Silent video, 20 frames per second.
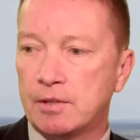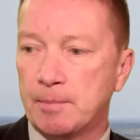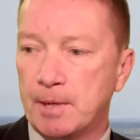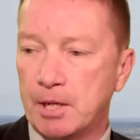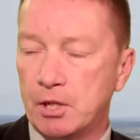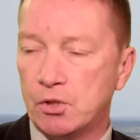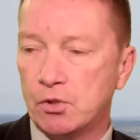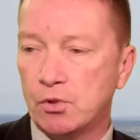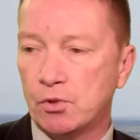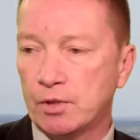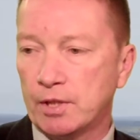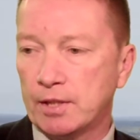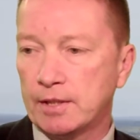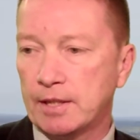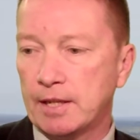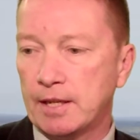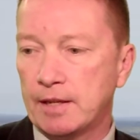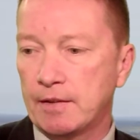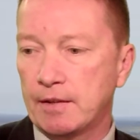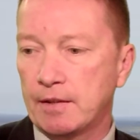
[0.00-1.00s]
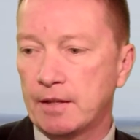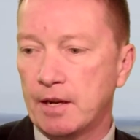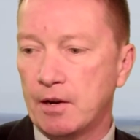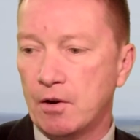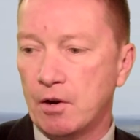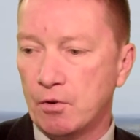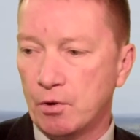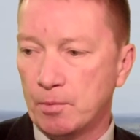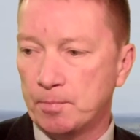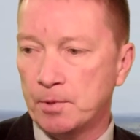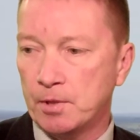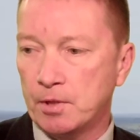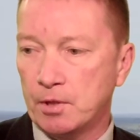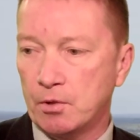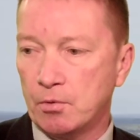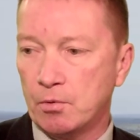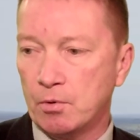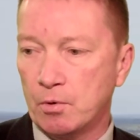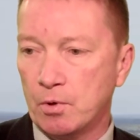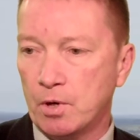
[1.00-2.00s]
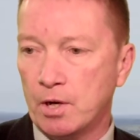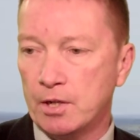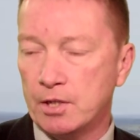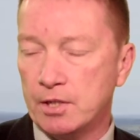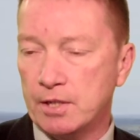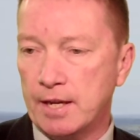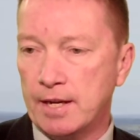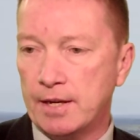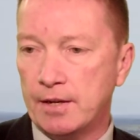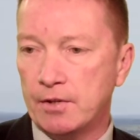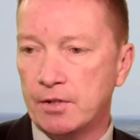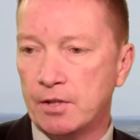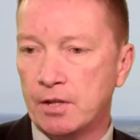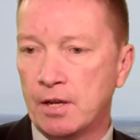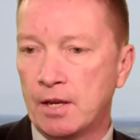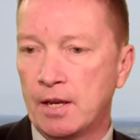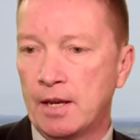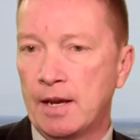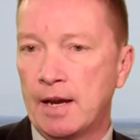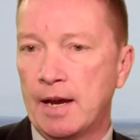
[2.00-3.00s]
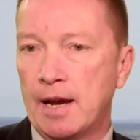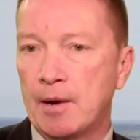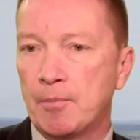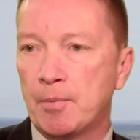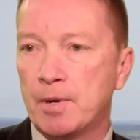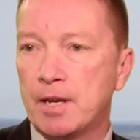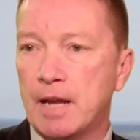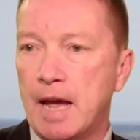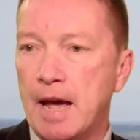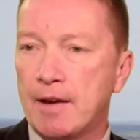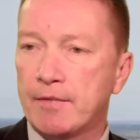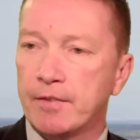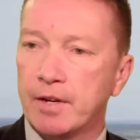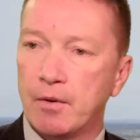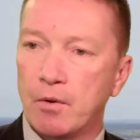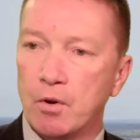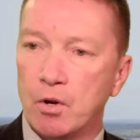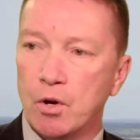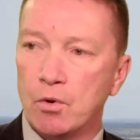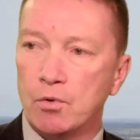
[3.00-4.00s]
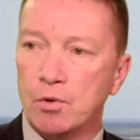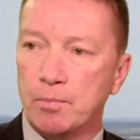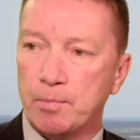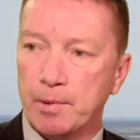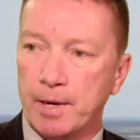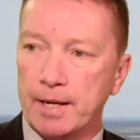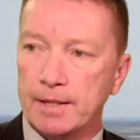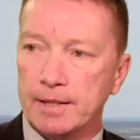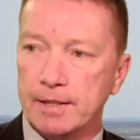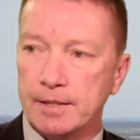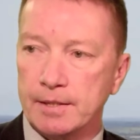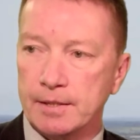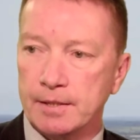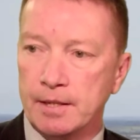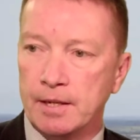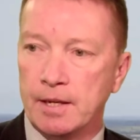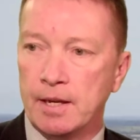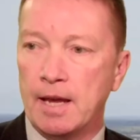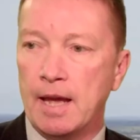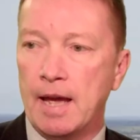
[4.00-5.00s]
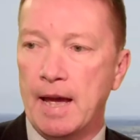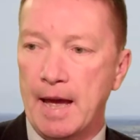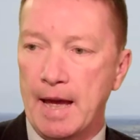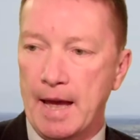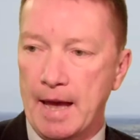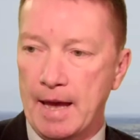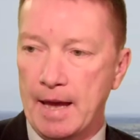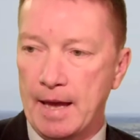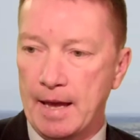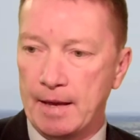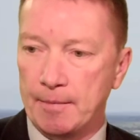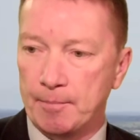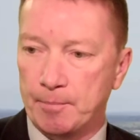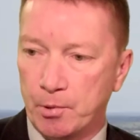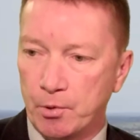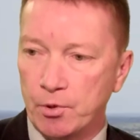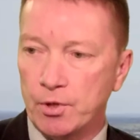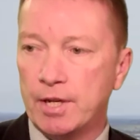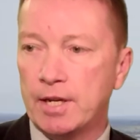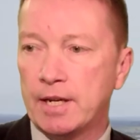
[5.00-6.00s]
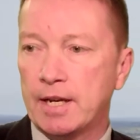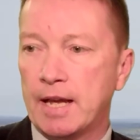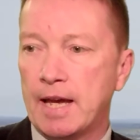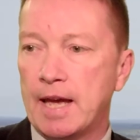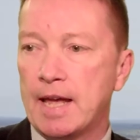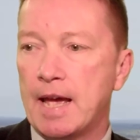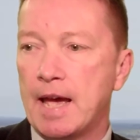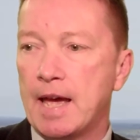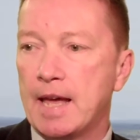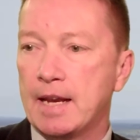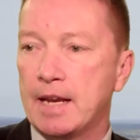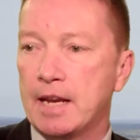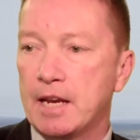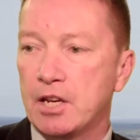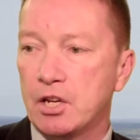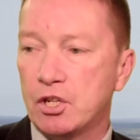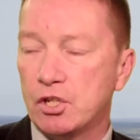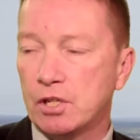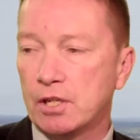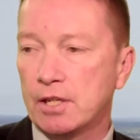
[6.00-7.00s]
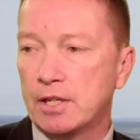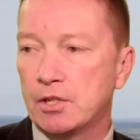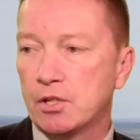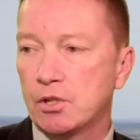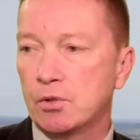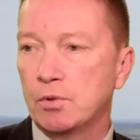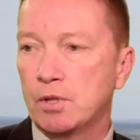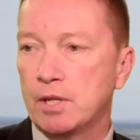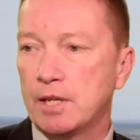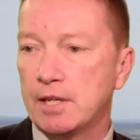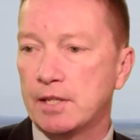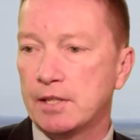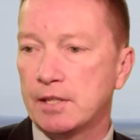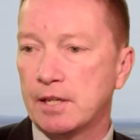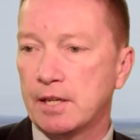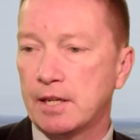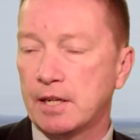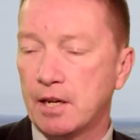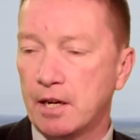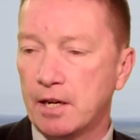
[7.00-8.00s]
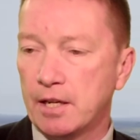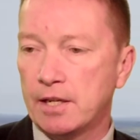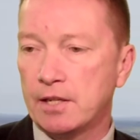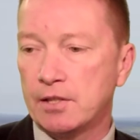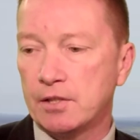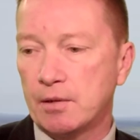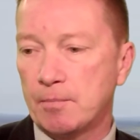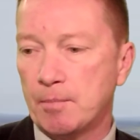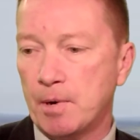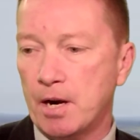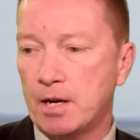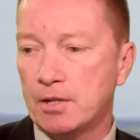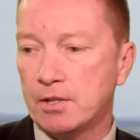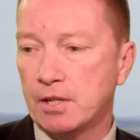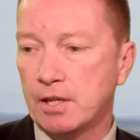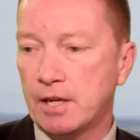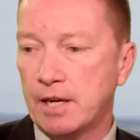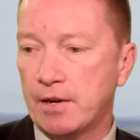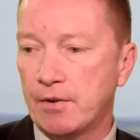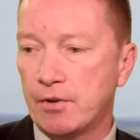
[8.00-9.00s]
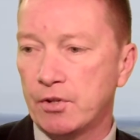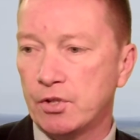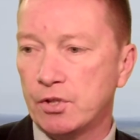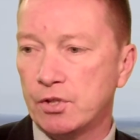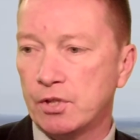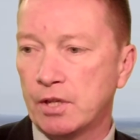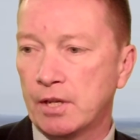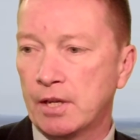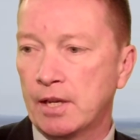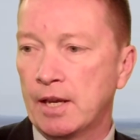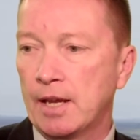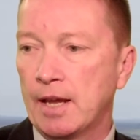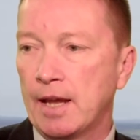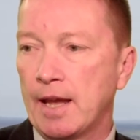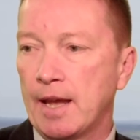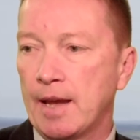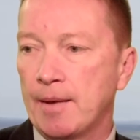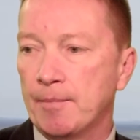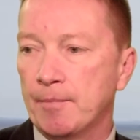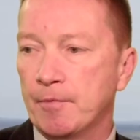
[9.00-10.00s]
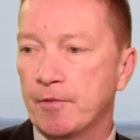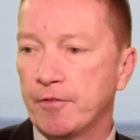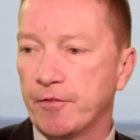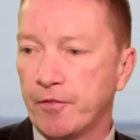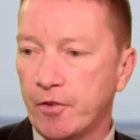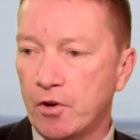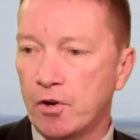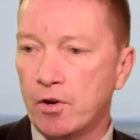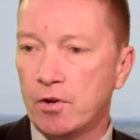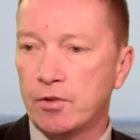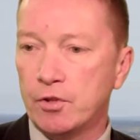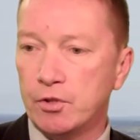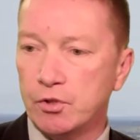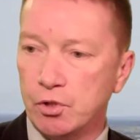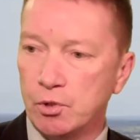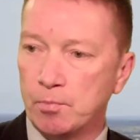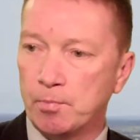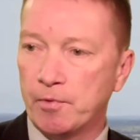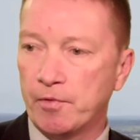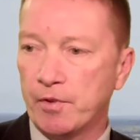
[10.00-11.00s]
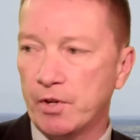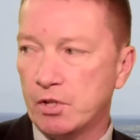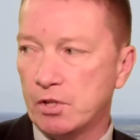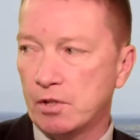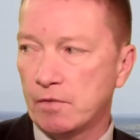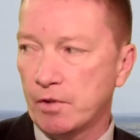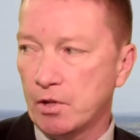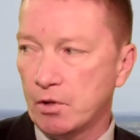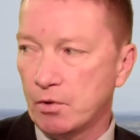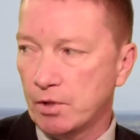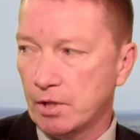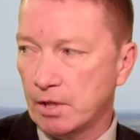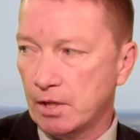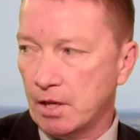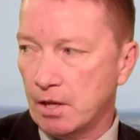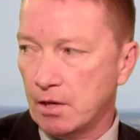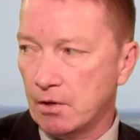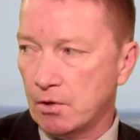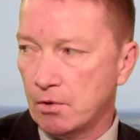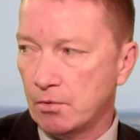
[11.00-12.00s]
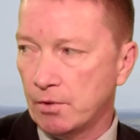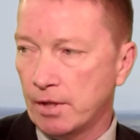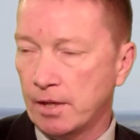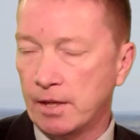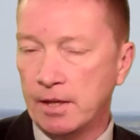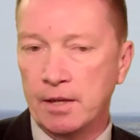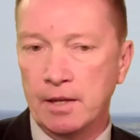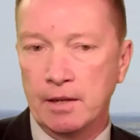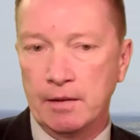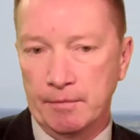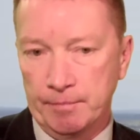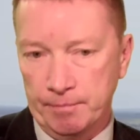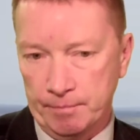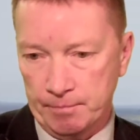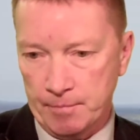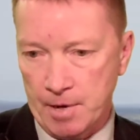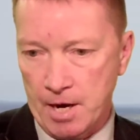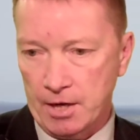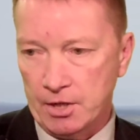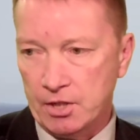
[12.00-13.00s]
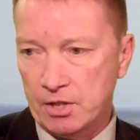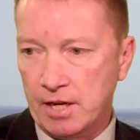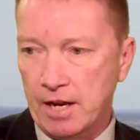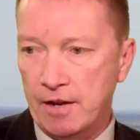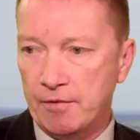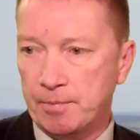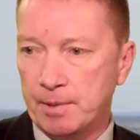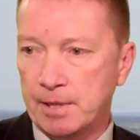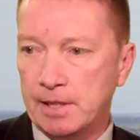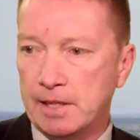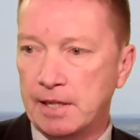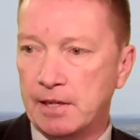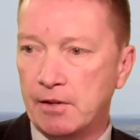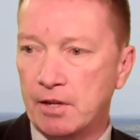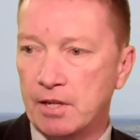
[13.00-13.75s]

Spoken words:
make sure that they are up to the required standards. And we have now a code of practice put in, and additionally to his guidance on marts and lairages for the supervision of loading and unloading, mart staff being clearly